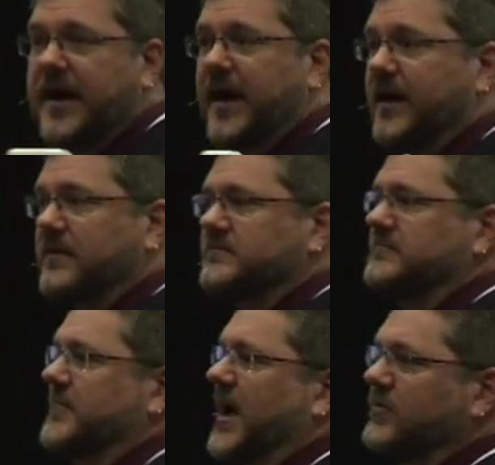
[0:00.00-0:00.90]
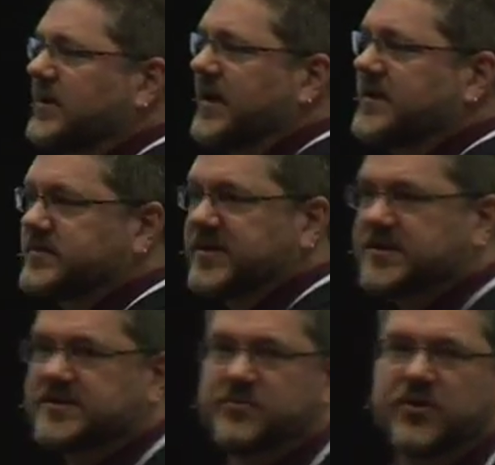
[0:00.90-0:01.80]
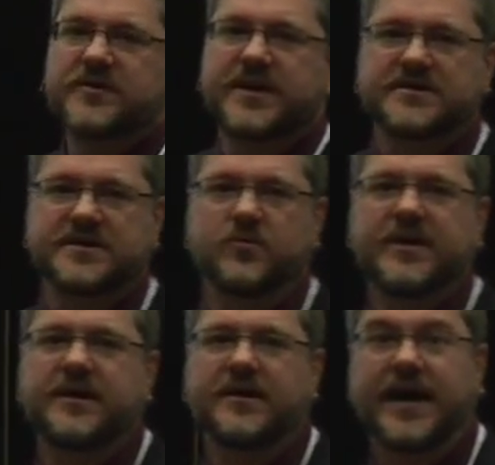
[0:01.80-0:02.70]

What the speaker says: and I realized my son's birthday is in a week.